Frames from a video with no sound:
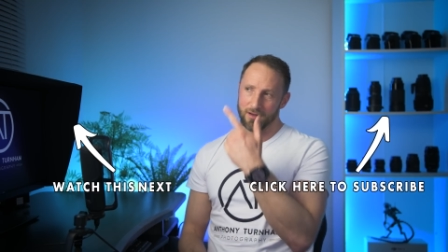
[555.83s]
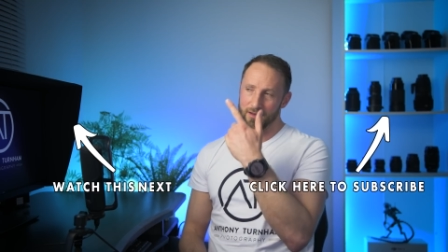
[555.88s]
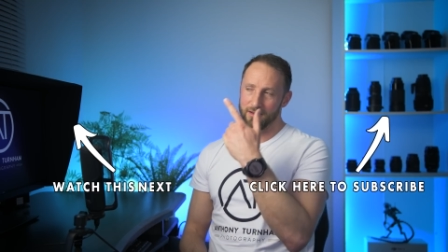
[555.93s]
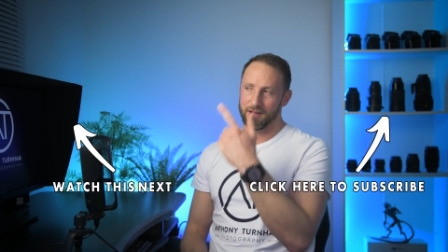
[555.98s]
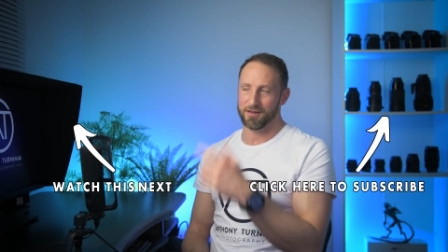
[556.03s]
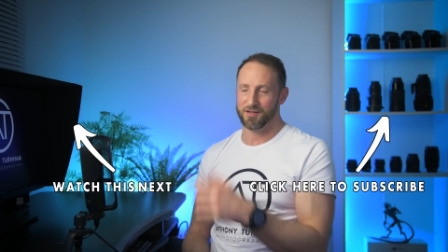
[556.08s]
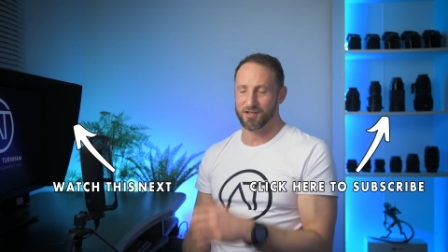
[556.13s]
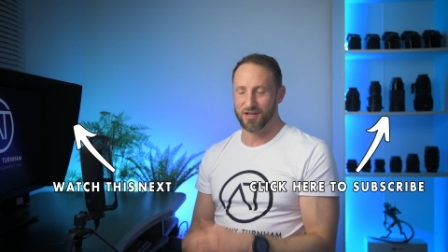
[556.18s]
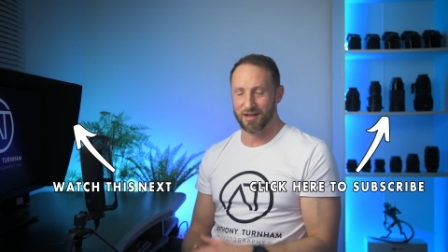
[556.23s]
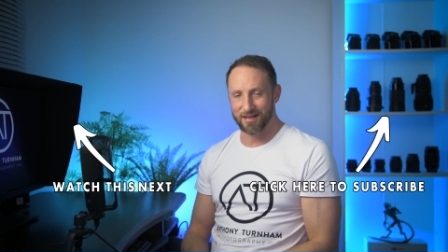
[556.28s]
and
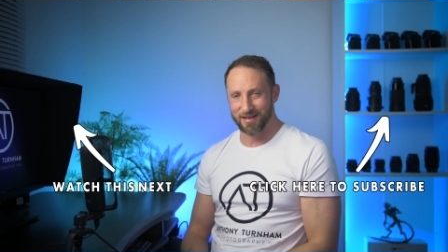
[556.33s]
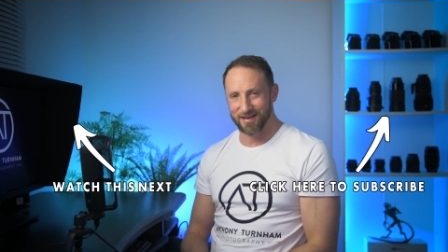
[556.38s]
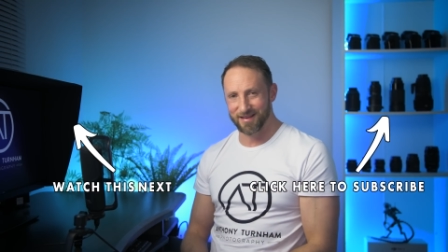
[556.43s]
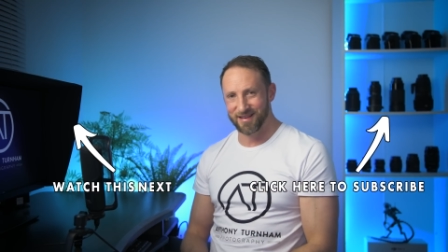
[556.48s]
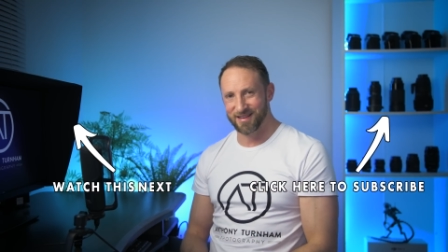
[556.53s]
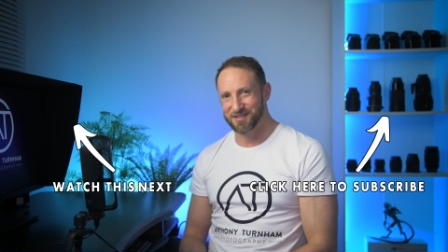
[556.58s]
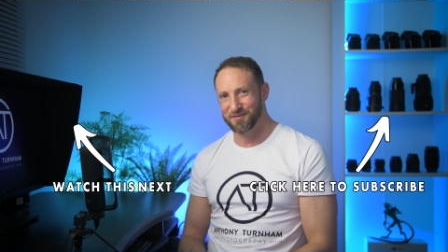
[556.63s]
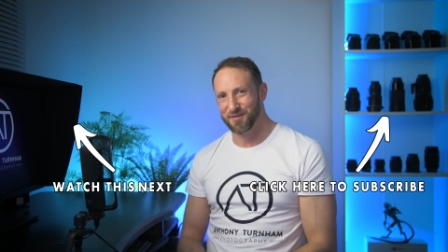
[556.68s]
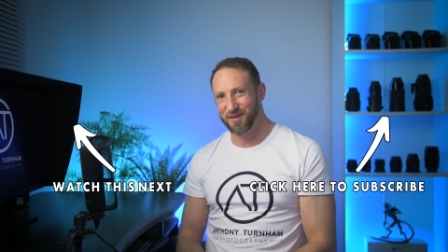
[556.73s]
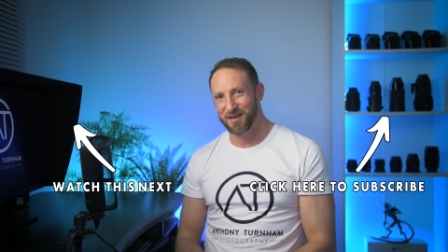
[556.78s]
then check that
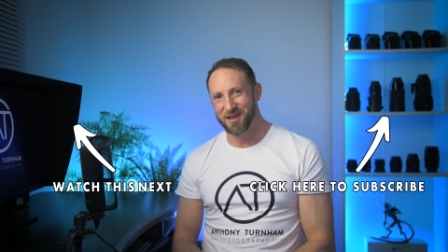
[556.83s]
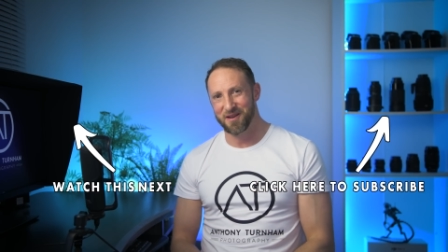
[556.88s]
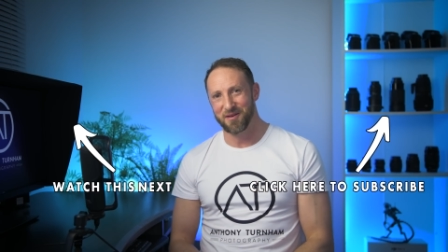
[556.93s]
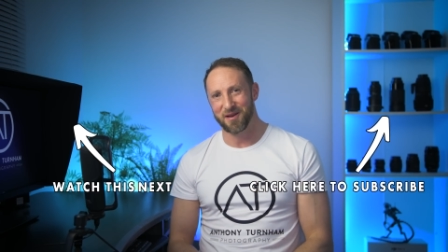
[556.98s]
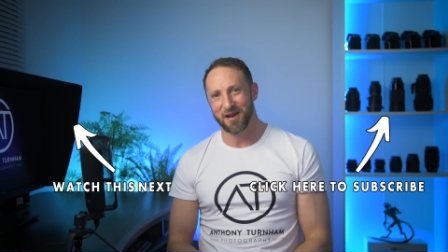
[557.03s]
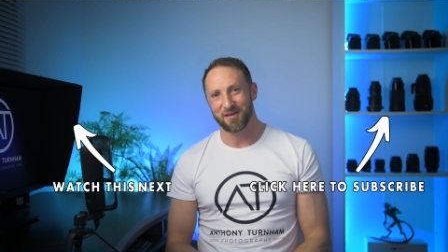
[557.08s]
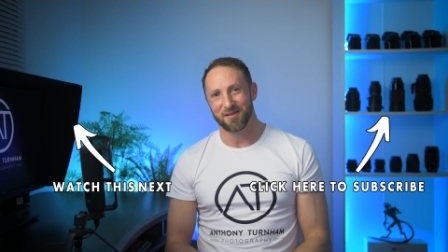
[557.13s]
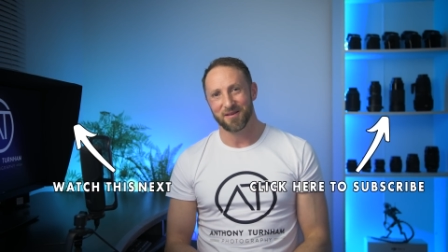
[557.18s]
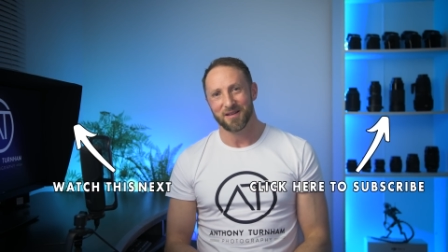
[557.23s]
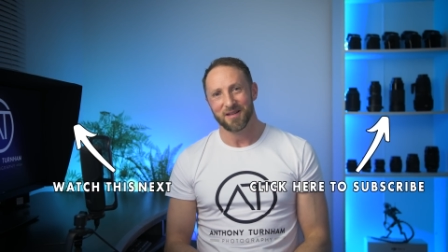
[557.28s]
next video
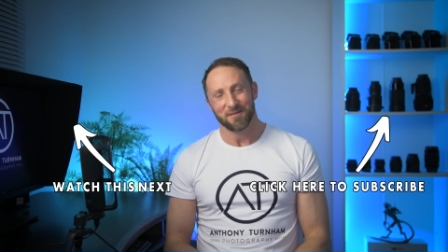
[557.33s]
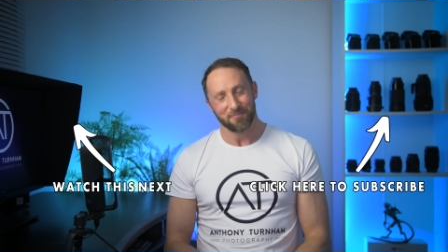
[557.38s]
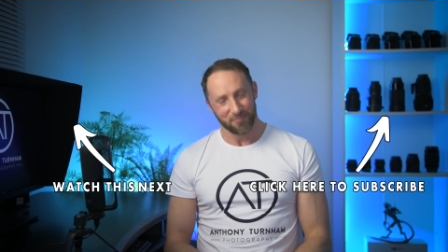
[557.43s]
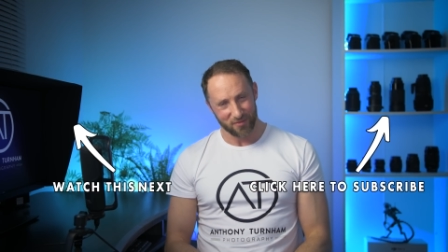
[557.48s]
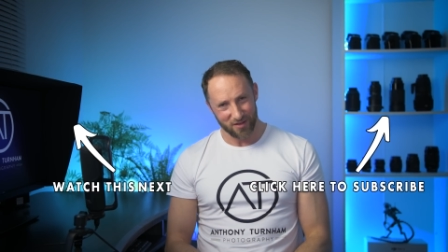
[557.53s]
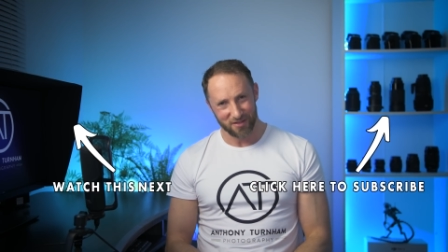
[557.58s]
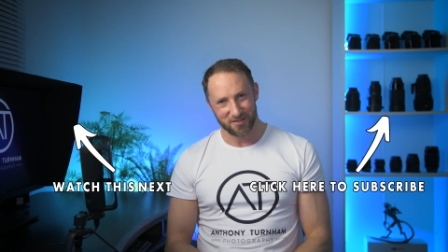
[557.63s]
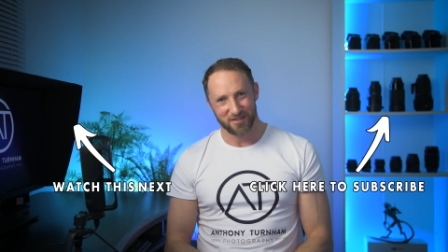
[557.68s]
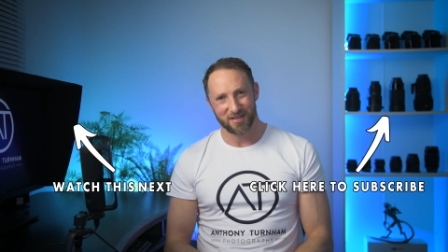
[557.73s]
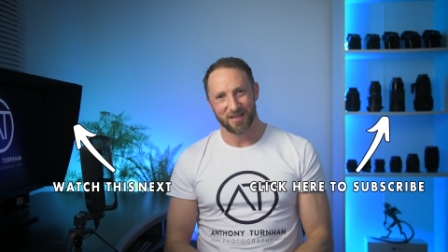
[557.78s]
out.
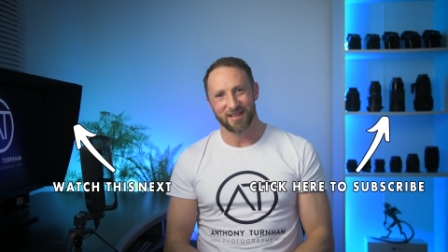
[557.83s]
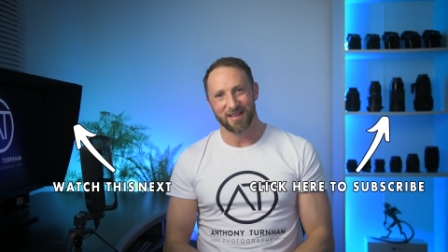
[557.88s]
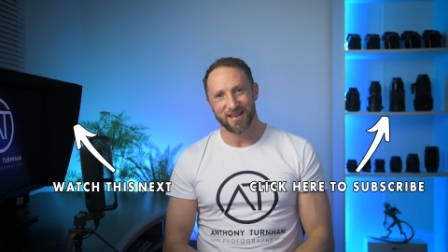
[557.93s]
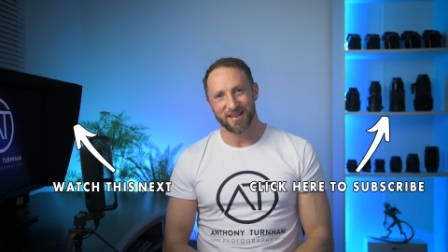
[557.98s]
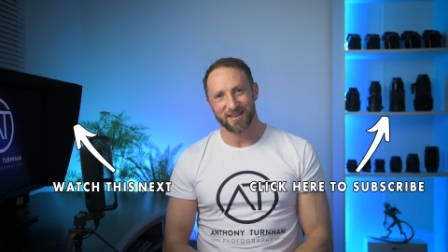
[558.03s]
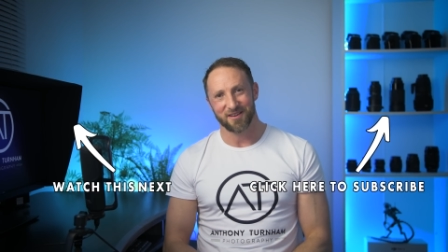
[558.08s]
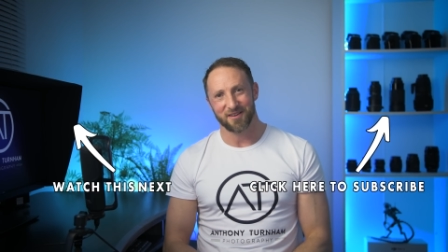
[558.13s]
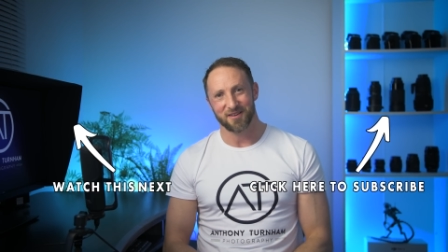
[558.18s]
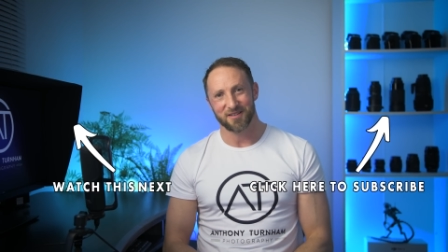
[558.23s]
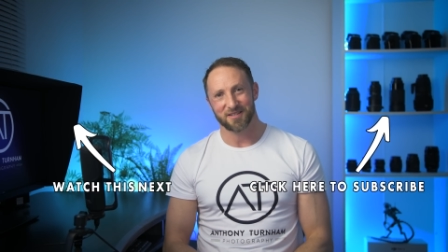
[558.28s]
I'll see you
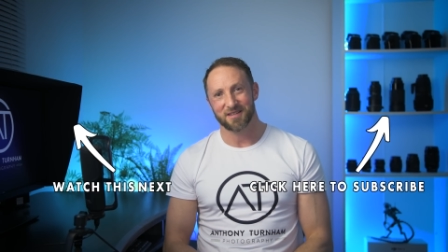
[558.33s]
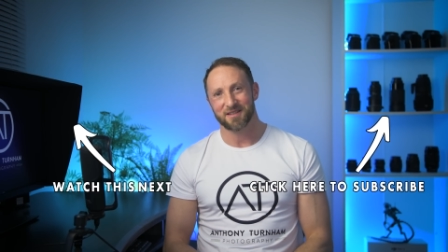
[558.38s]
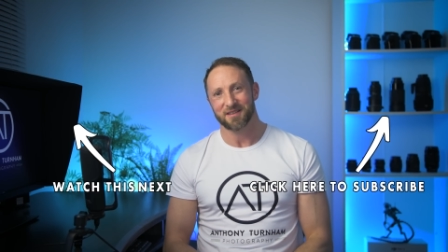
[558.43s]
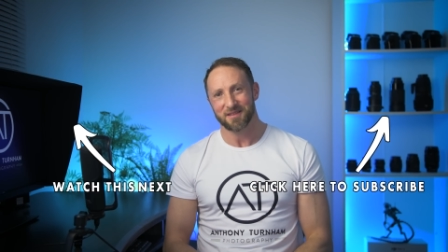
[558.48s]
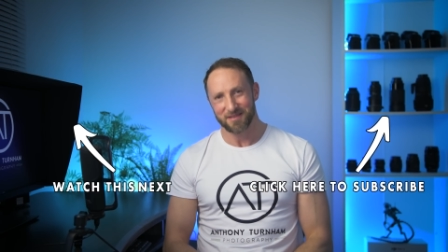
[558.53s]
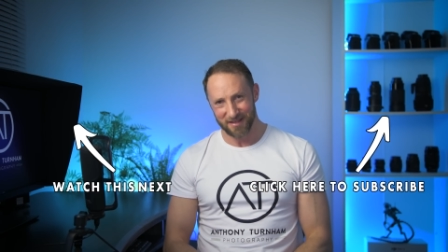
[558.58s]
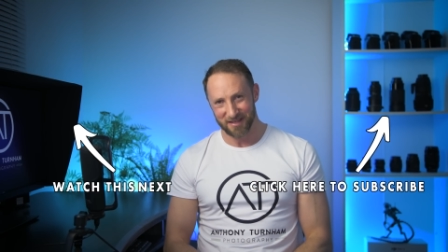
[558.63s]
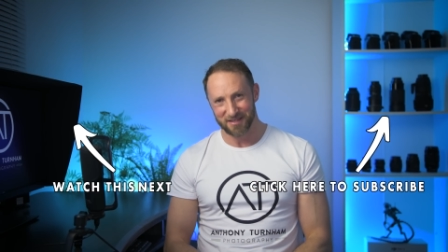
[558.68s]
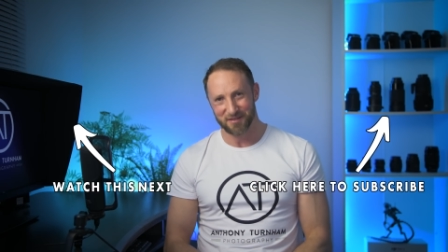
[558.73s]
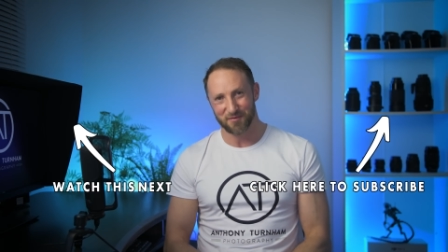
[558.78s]
there, guys.
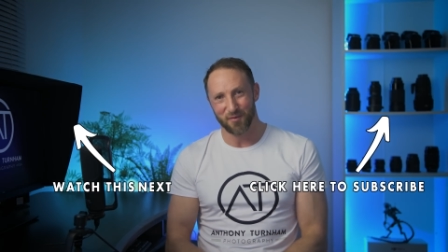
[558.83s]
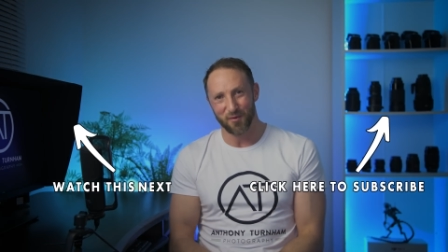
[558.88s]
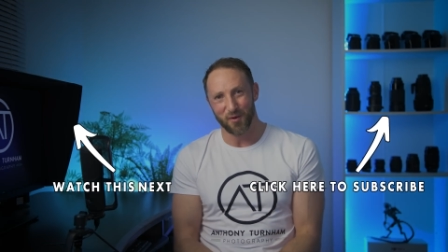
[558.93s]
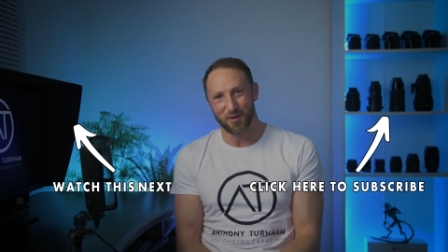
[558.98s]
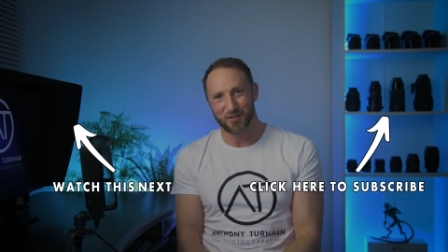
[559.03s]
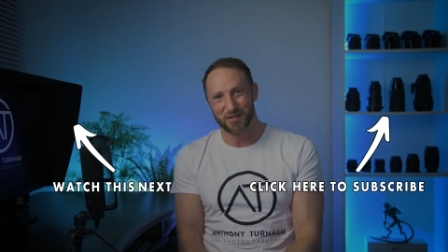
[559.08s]
Thanks for